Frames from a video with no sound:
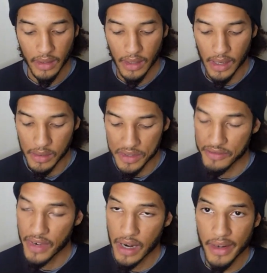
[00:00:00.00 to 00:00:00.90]
Uh, it was
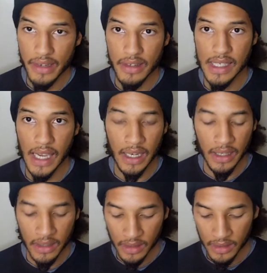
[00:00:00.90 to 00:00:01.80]
very
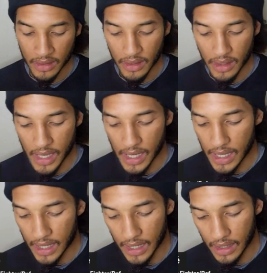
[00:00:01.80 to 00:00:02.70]
entertaining,
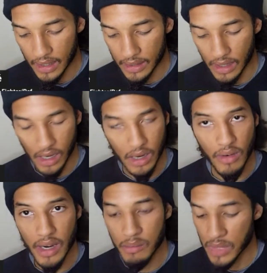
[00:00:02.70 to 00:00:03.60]
uh, a
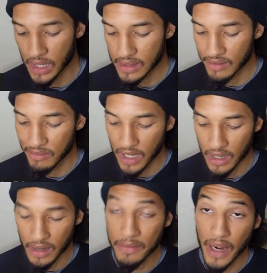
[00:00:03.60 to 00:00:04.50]
great mix of
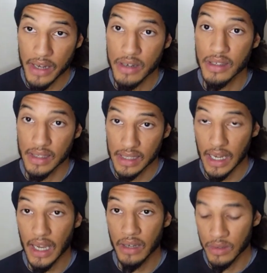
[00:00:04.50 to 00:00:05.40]
uh, fighters and
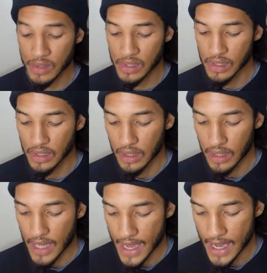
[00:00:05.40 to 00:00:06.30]
styles,
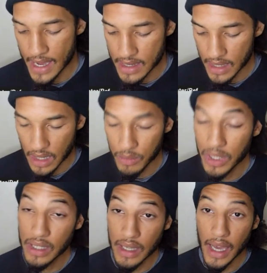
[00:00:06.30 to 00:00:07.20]
and uh,
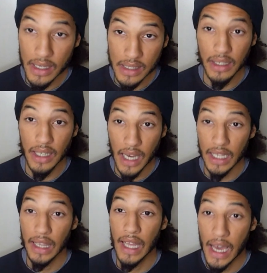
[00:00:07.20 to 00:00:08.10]
we actually got a
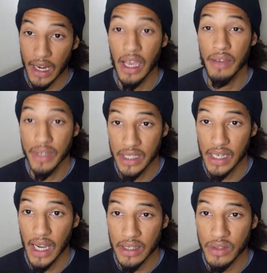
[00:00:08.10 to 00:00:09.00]
lot of heavy
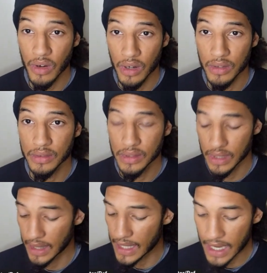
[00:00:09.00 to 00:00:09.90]
shots thrown,
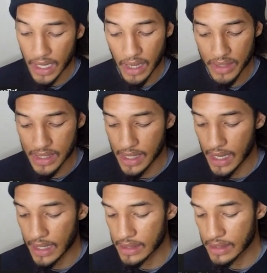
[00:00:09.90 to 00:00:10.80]
a lot of heavy
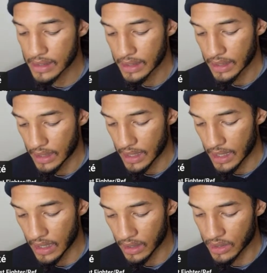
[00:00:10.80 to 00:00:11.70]
shots,
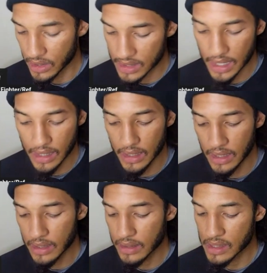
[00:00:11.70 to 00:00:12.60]
uh, good
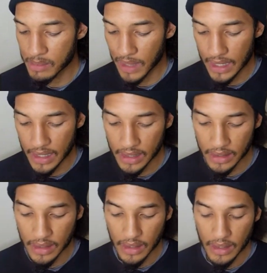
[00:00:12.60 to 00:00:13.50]
technique
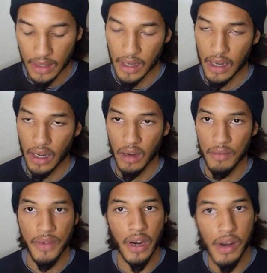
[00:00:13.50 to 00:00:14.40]
displayed,
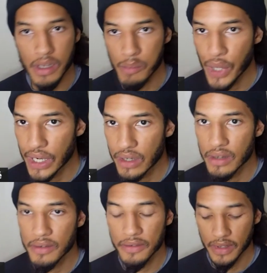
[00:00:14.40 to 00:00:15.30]
um, very
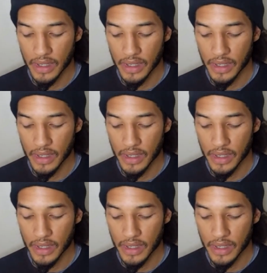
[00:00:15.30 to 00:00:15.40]
competitive,